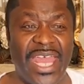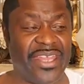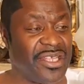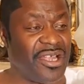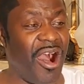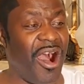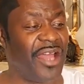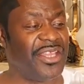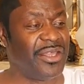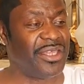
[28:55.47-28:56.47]
They had the
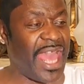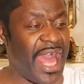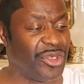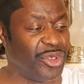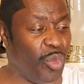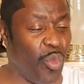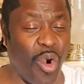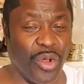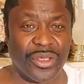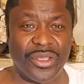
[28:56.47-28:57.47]
god that handled the
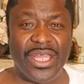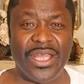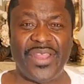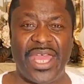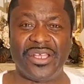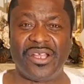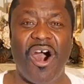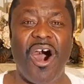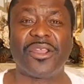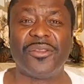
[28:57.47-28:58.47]
water. They had the
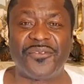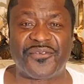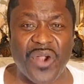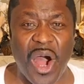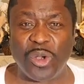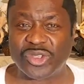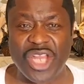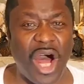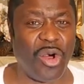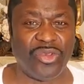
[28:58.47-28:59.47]
god of the frogs
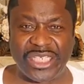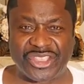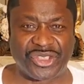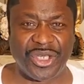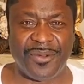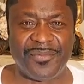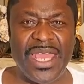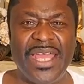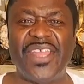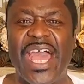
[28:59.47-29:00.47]
and all that stuff.
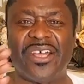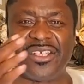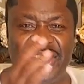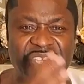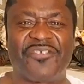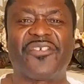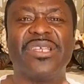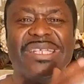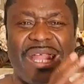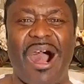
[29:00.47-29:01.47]
They had a
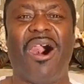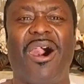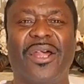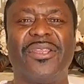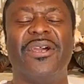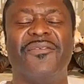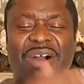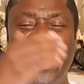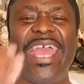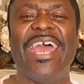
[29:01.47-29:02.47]
different god
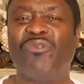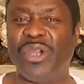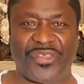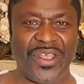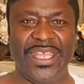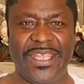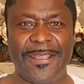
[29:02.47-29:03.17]
for everything.